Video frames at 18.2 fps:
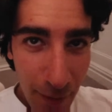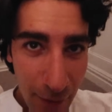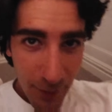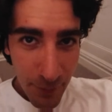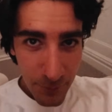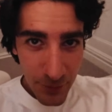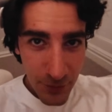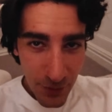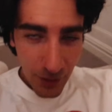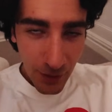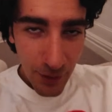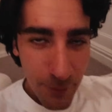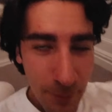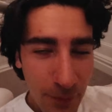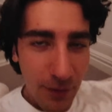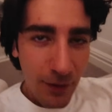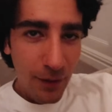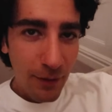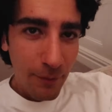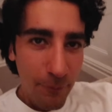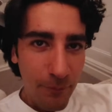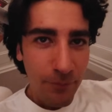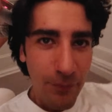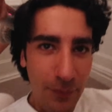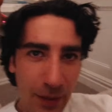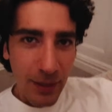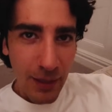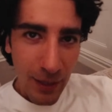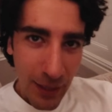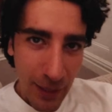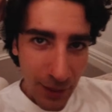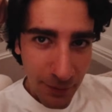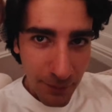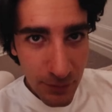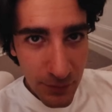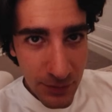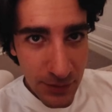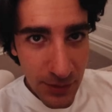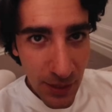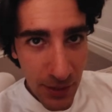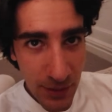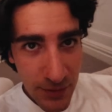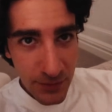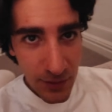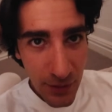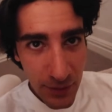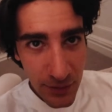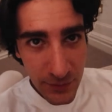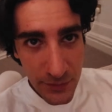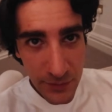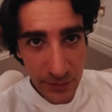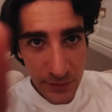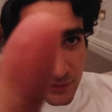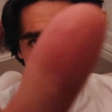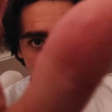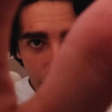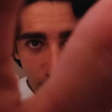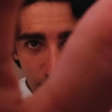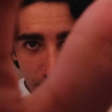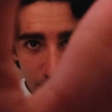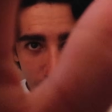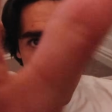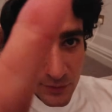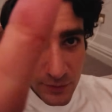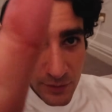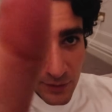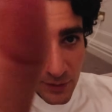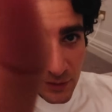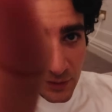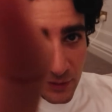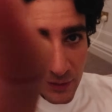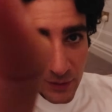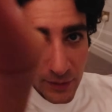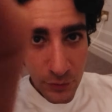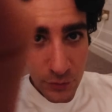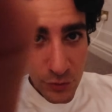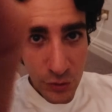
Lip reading: I'm at this hairstylist's house today.